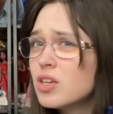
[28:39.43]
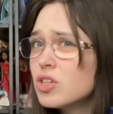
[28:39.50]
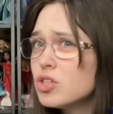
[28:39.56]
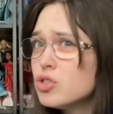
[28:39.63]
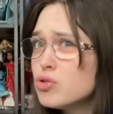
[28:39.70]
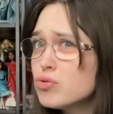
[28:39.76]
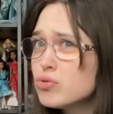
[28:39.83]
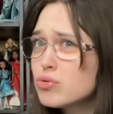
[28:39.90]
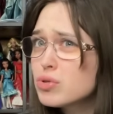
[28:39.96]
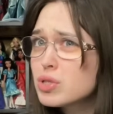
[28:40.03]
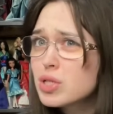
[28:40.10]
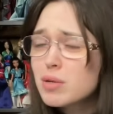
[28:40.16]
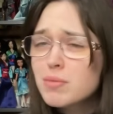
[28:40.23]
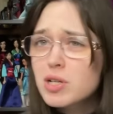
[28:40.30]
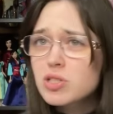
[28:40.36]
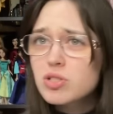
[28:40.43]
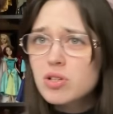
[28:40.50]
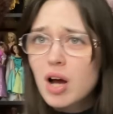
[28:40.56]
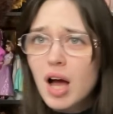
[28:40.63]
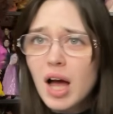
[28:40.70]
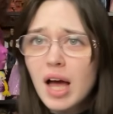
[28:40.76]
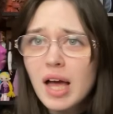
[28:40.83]
used in monster
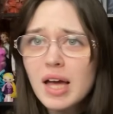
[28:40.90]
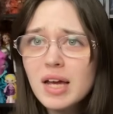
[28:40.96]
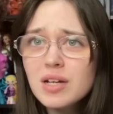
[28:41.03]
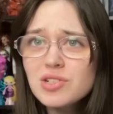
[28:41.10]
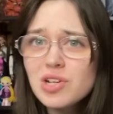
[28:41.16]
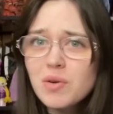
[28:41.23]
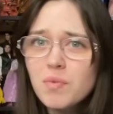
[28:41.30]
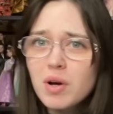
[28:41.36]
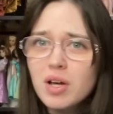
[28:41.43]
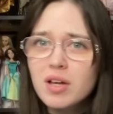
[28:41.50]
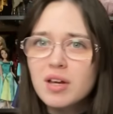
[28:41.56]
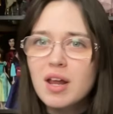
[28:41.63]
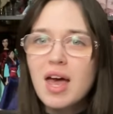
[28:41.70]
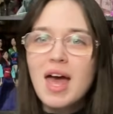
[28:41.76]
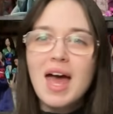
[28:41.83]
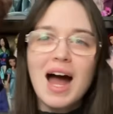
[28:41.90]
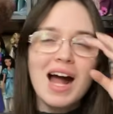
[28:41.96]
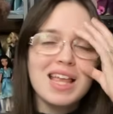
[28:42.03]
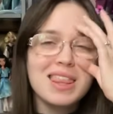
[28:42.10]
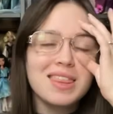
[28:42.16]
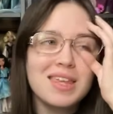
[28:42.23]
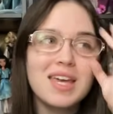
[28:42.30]
high gen 1 i
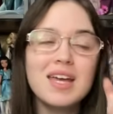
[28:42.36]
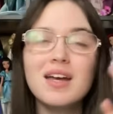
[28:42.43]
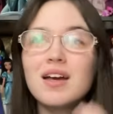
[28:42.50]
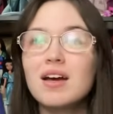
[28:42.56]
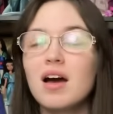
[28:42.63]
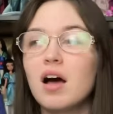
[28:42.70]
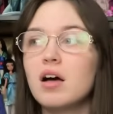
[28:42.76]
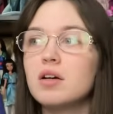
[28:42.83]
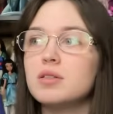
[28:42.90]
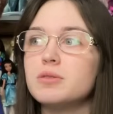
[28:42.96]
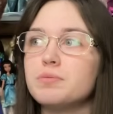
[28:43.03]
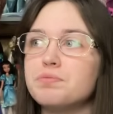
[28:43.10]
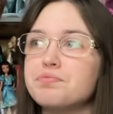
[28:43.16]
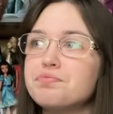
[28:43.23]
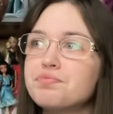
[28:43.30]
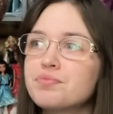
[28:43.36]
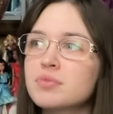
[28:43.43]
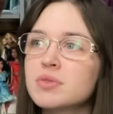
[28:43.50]
think um